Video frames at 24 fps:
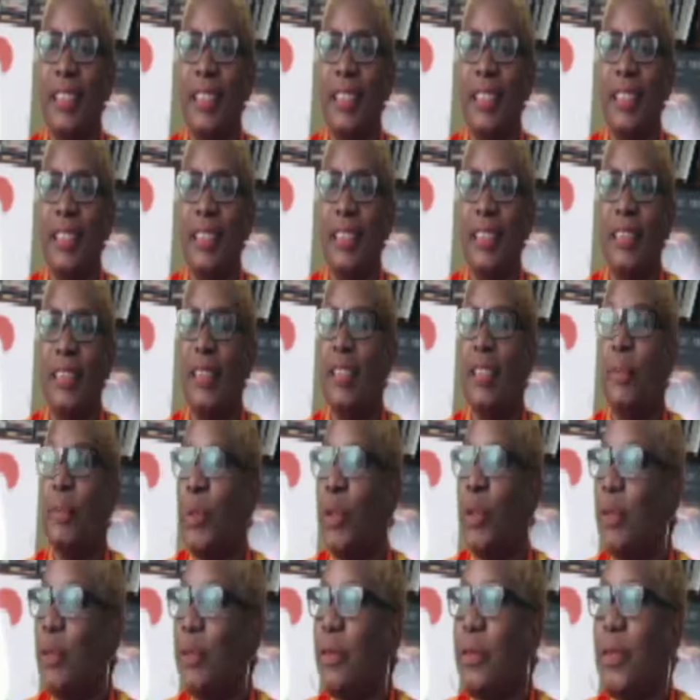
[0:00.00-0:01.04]
these
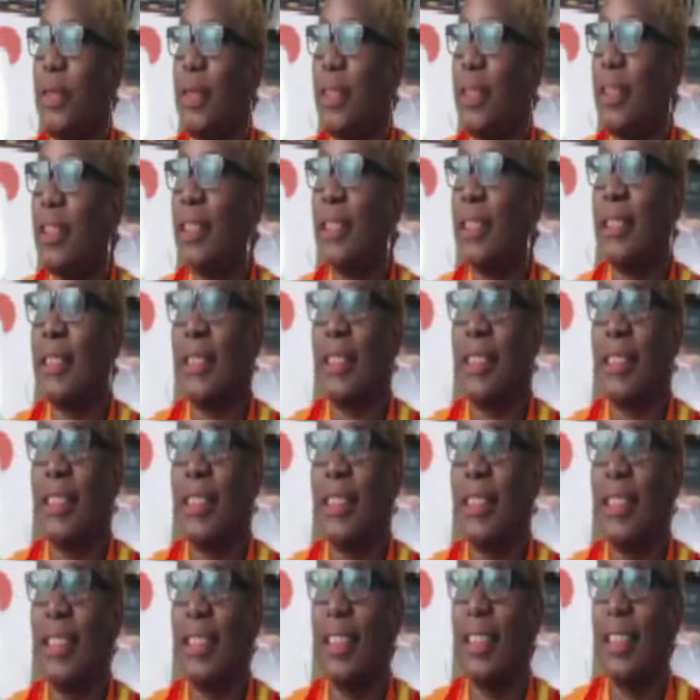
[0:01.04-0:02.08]
beautiful looks
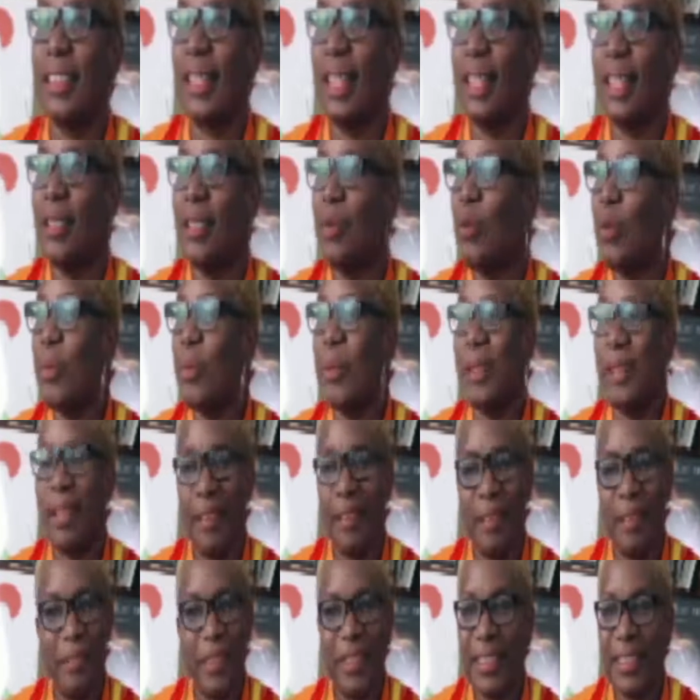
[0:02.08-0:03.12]
and the women love
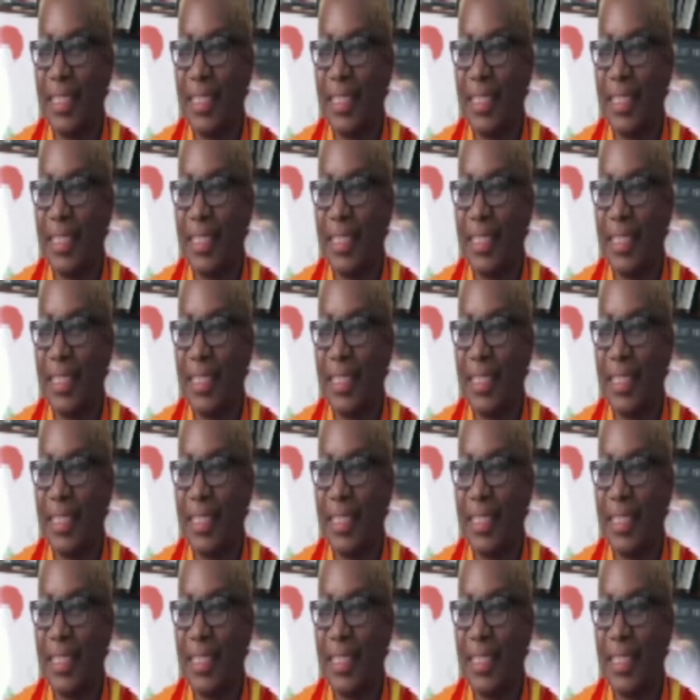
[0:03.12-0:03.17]
it